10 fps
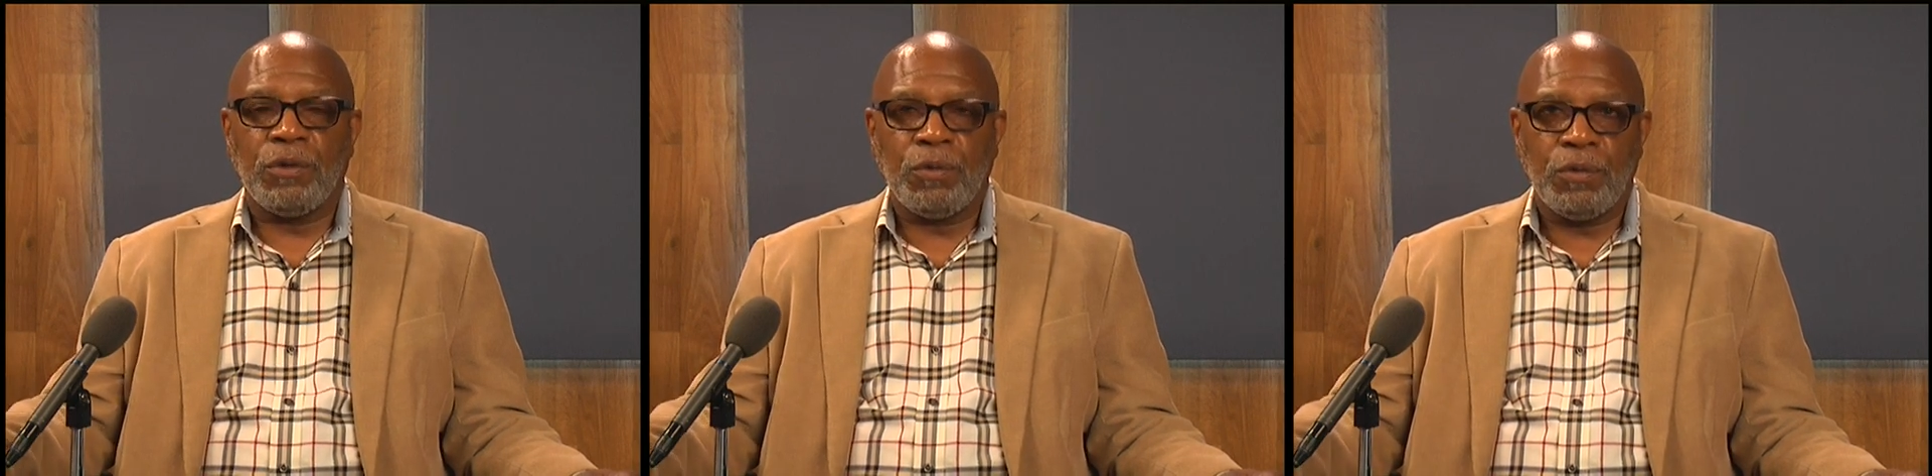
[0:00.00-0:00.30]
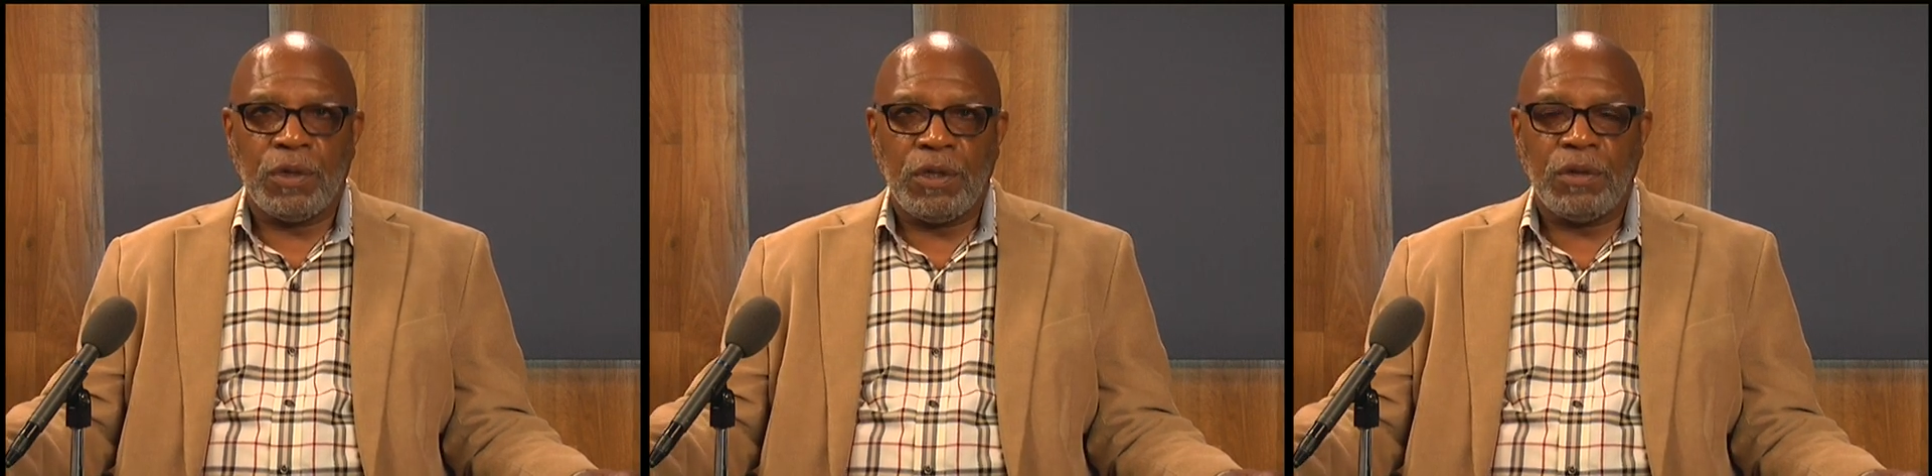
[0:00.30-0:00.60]

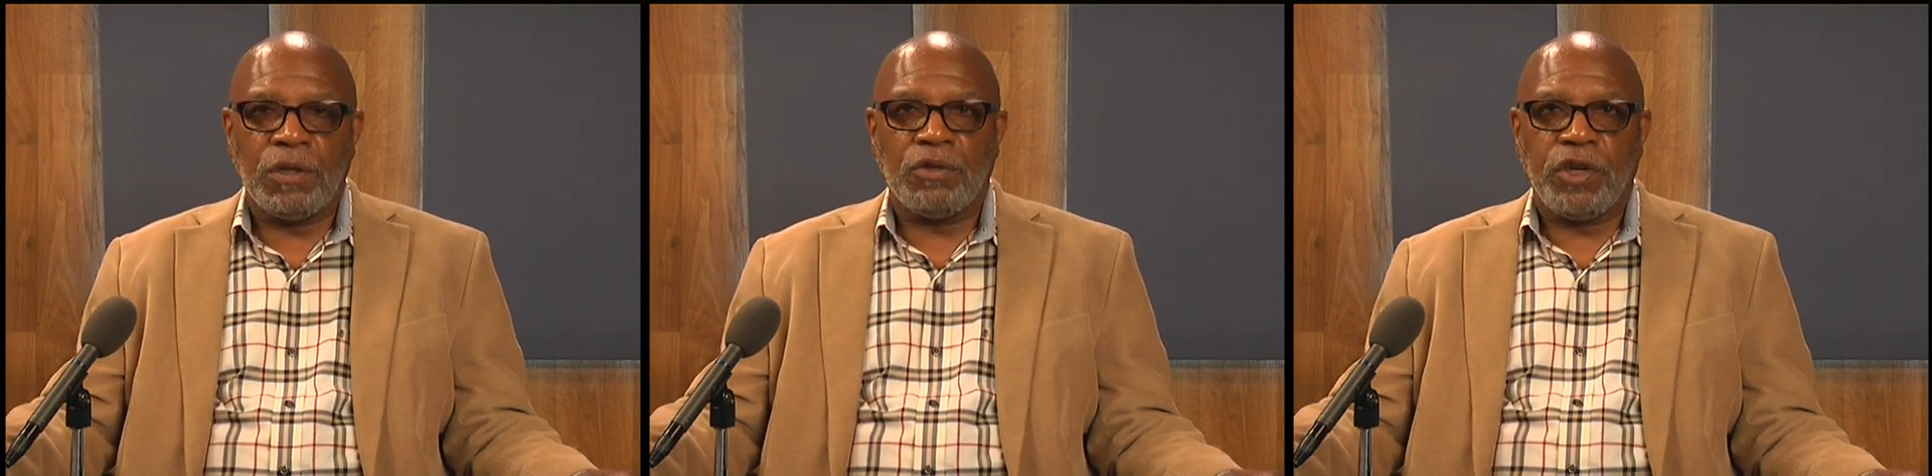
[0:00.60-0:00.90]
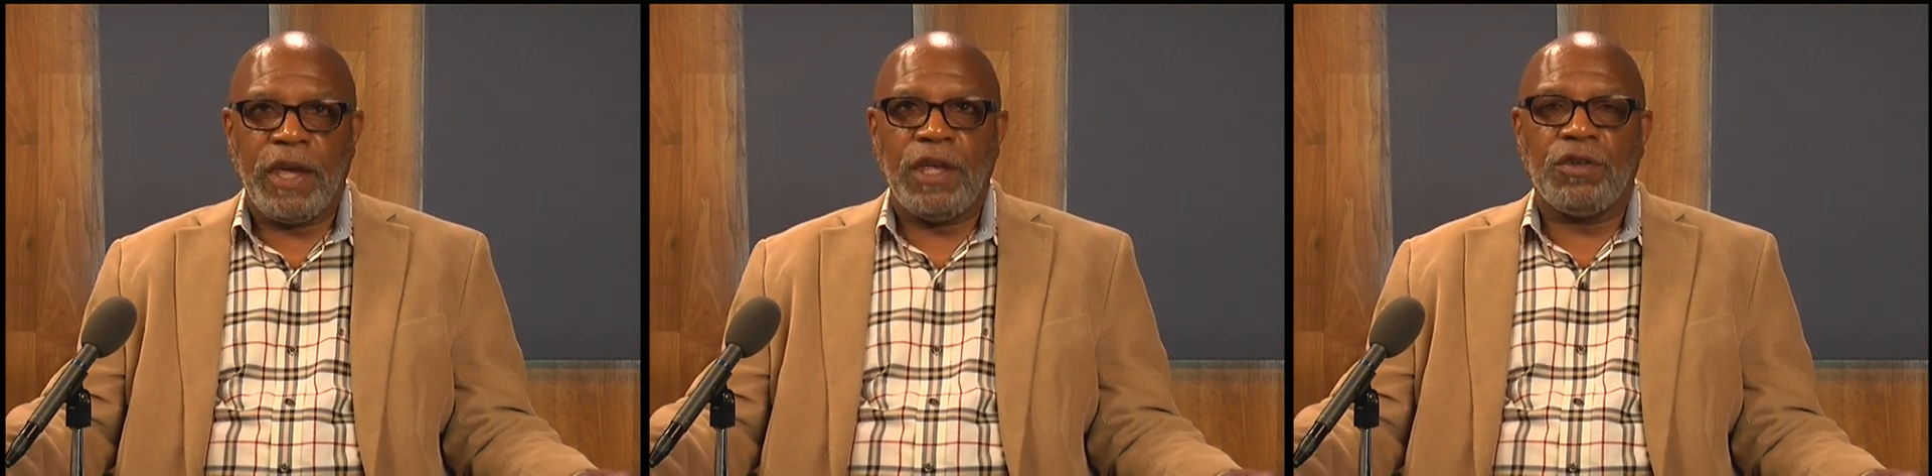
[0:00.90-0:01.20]
do the
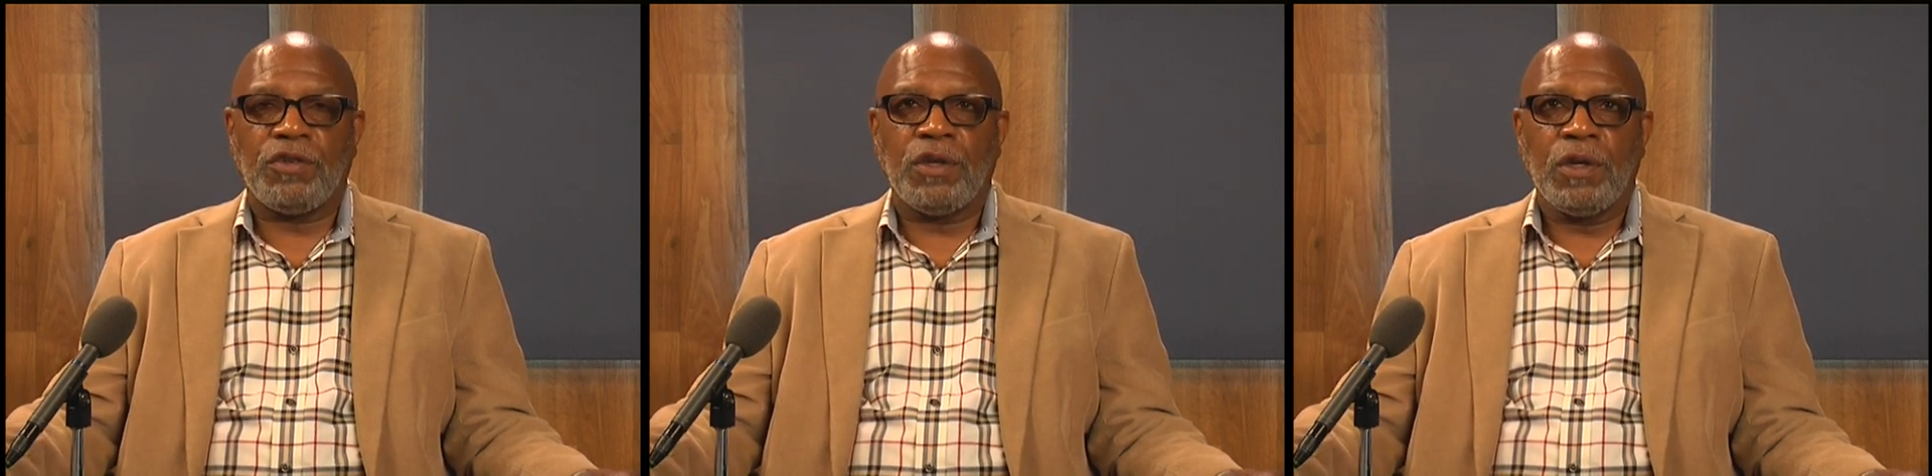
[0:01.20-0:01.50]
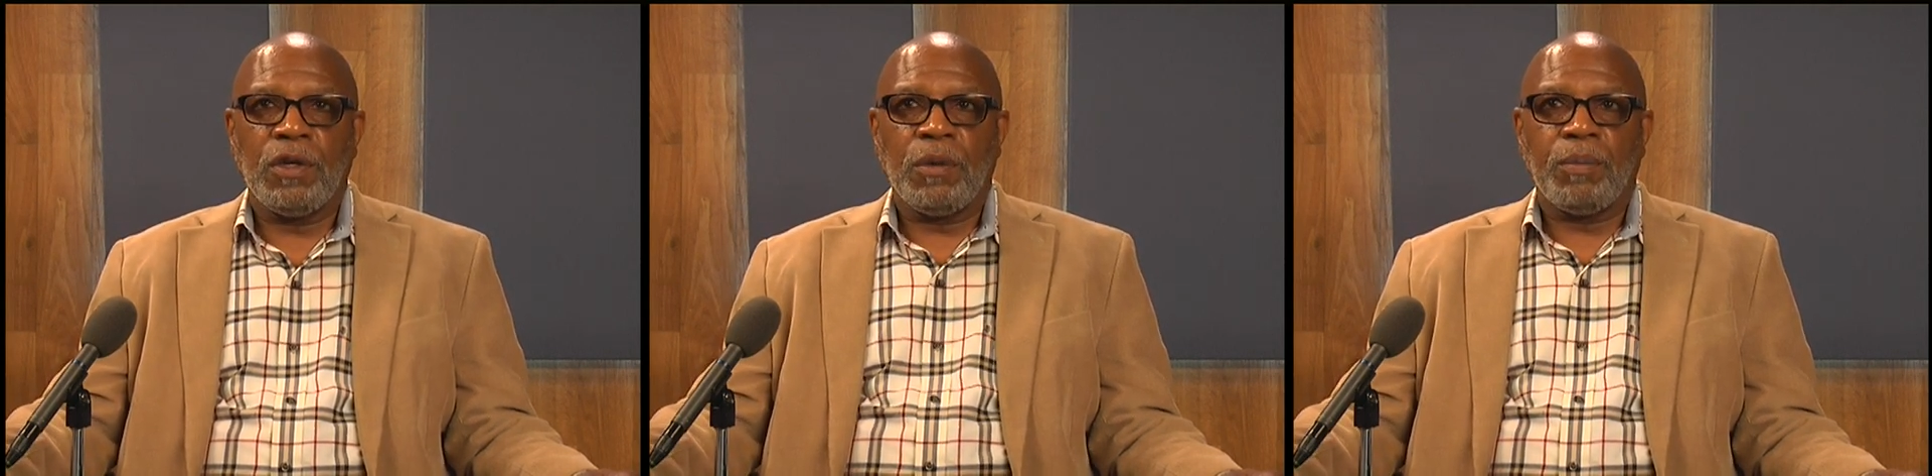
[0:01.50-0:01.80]
change
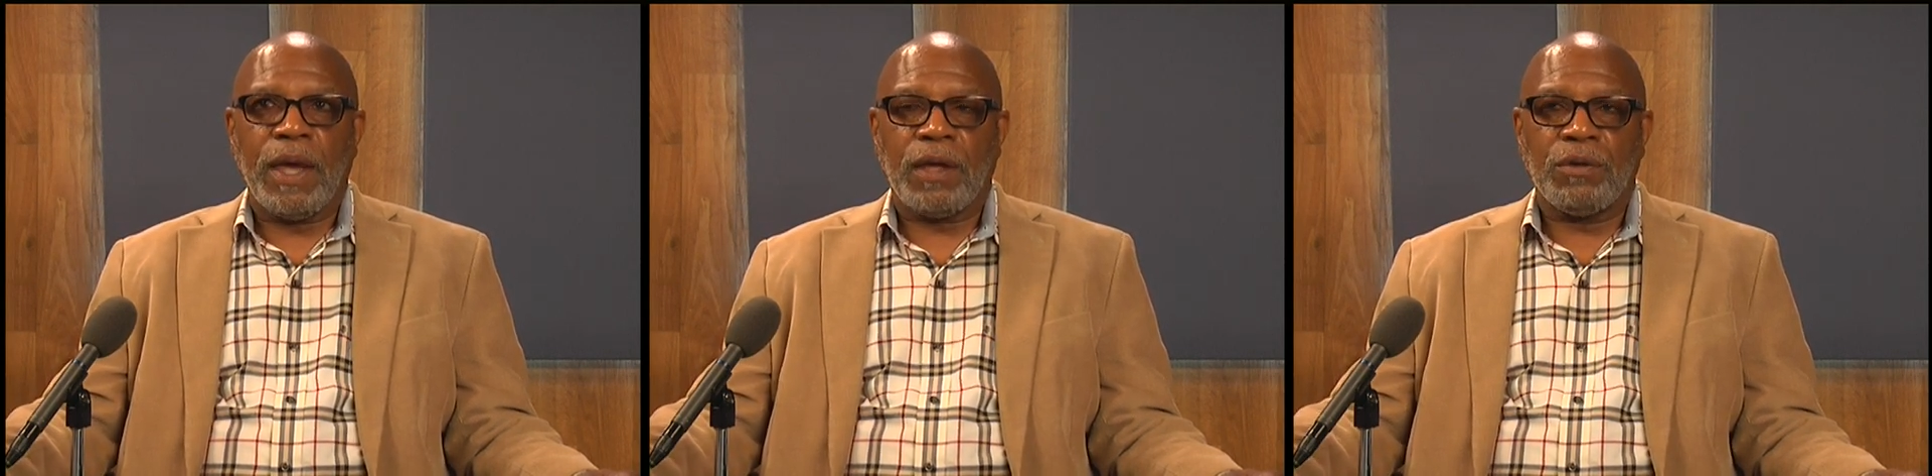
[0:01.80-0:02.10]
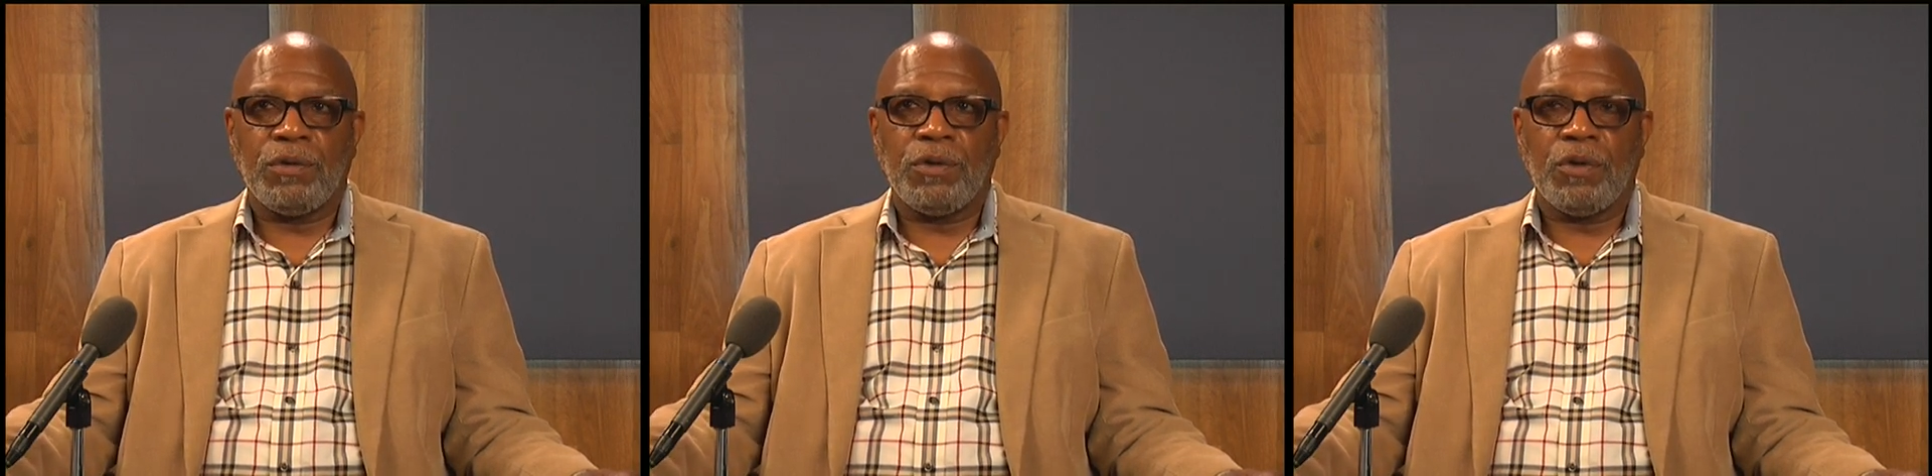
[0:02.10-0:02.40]
back
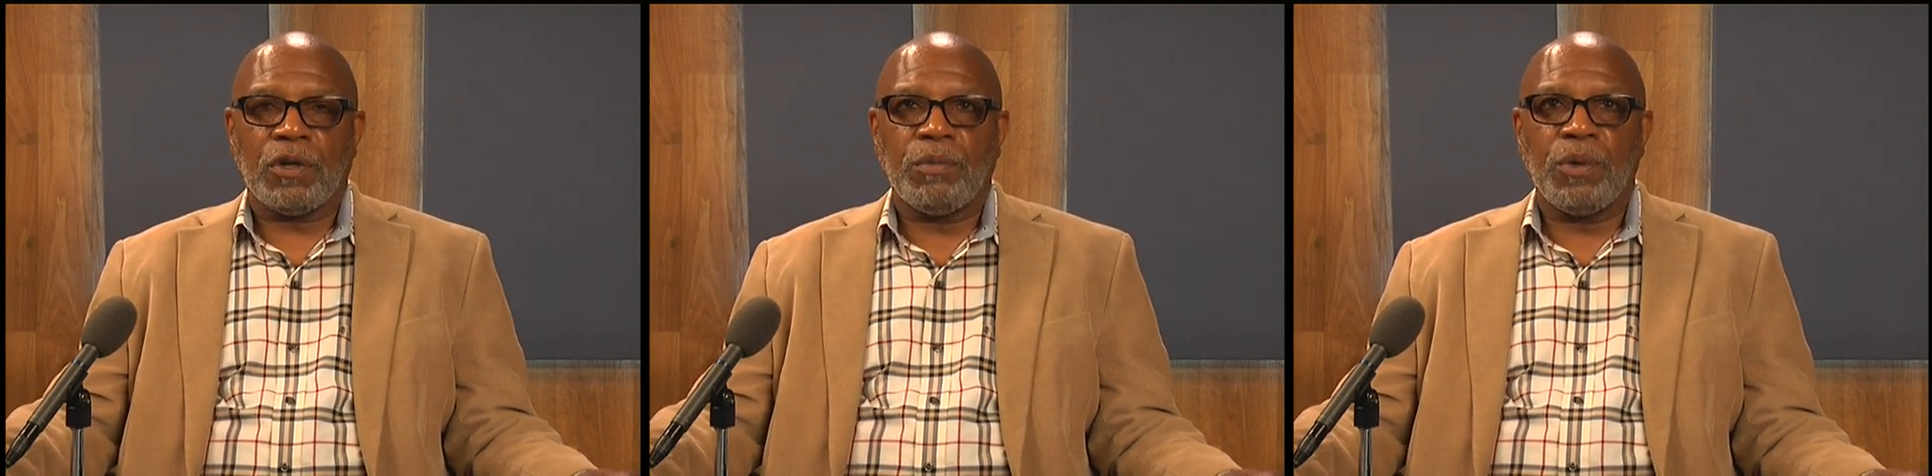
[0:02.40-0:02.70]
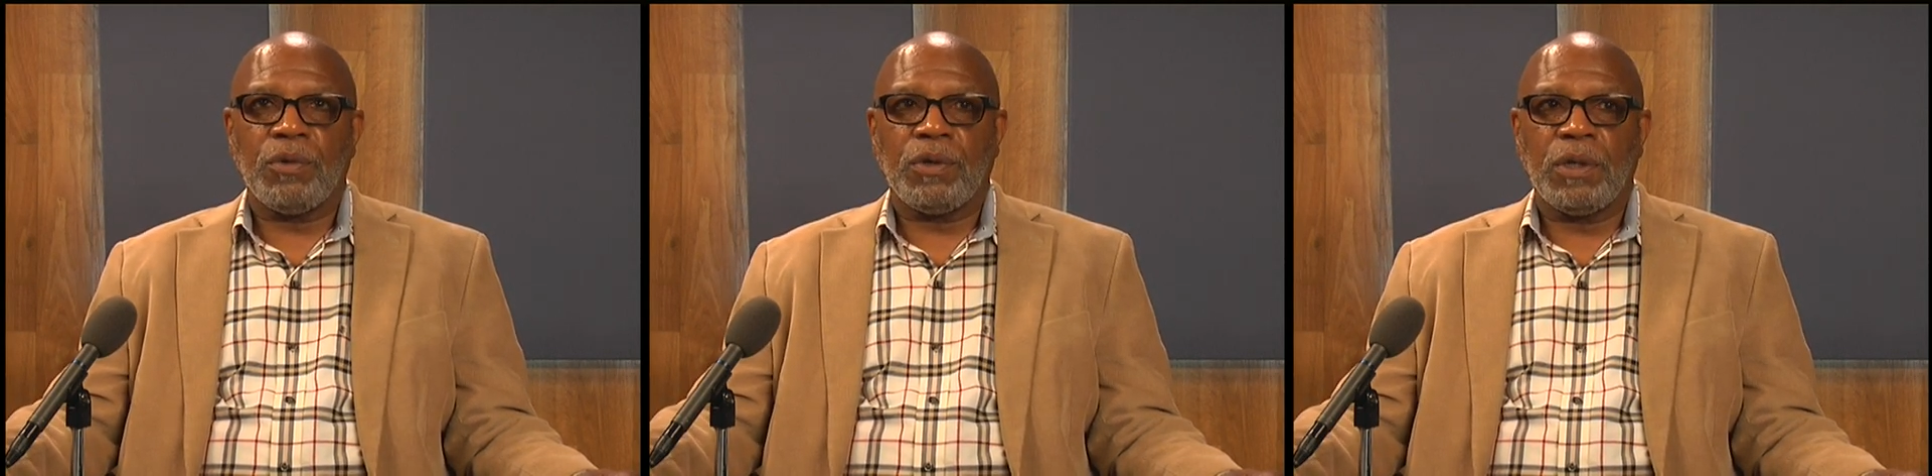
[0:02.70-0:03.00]
into your
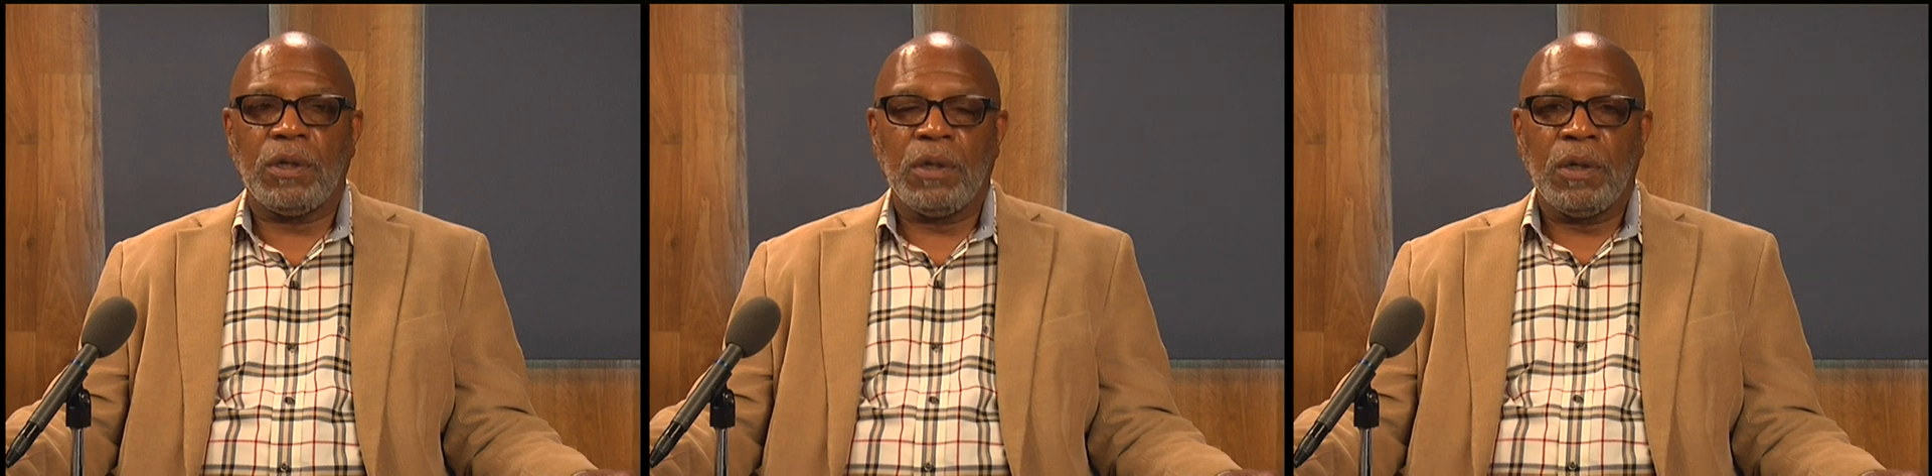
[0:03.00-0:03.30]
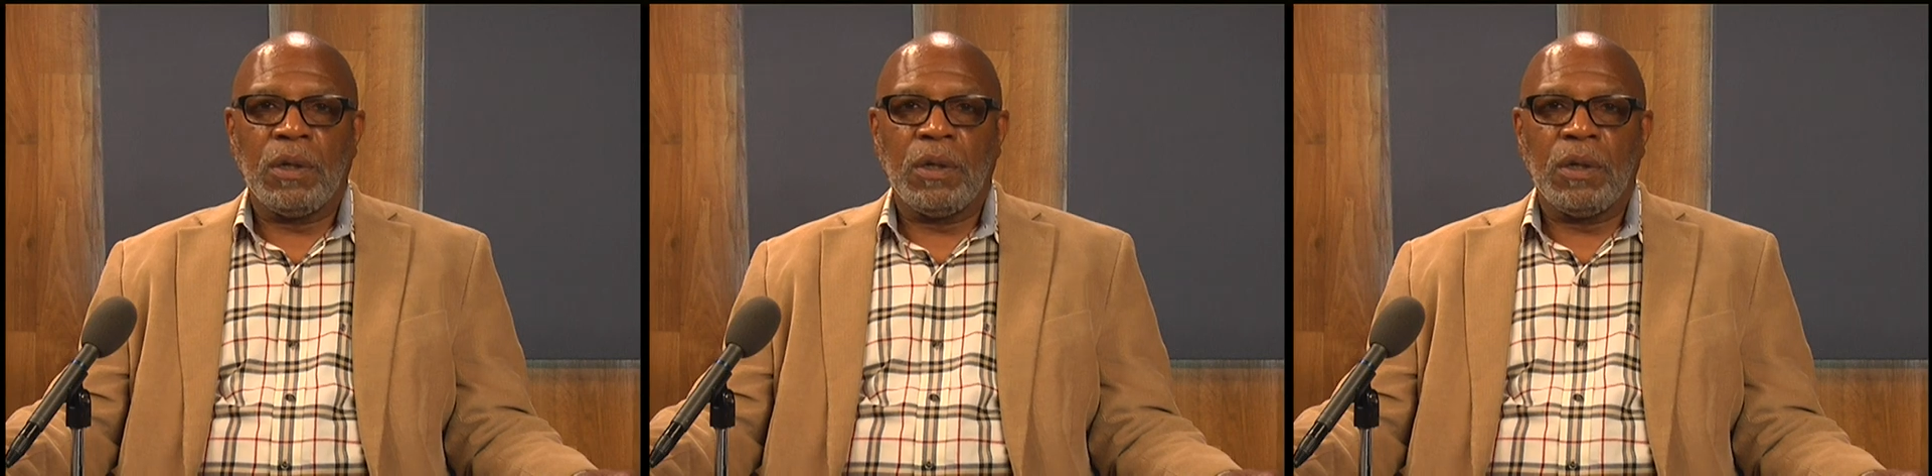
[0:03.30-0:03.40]
community.